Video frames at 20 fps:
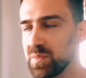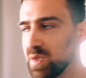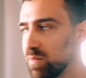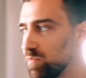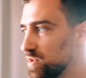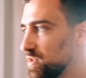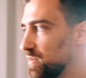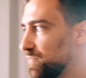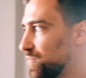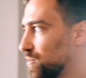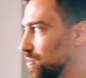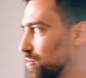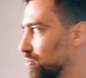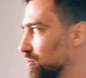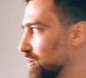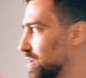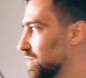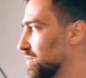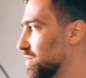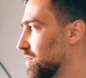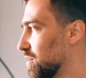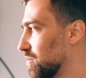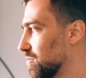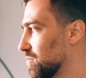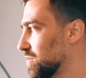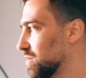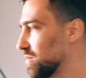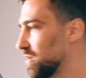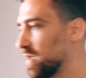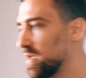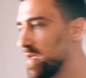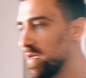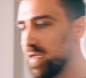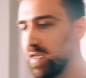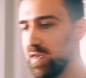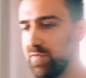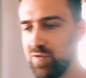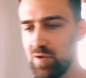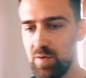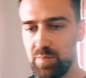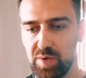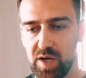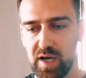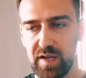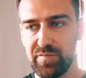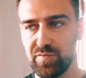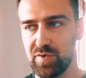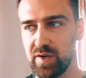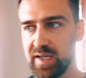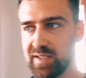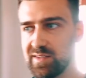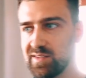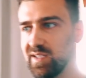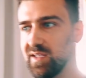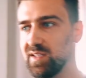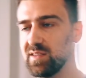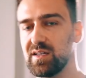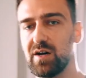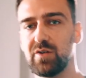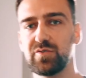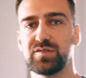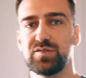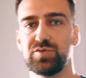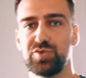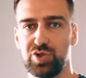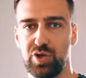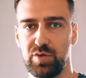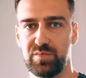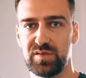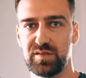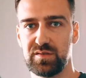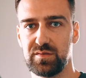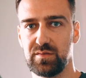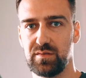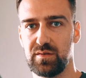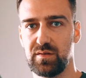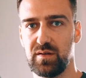But if you look around, if you apply for like 10,000 jobs,